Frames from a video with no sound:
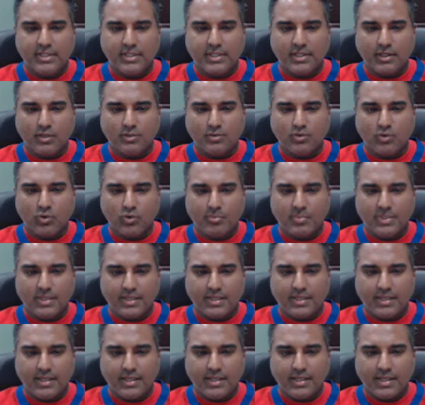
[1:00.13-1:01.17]
aerobic,
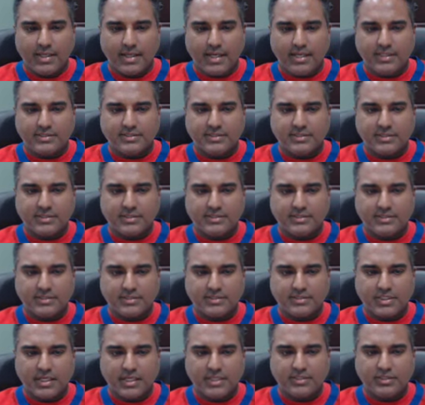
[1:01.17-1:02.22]
as it is designed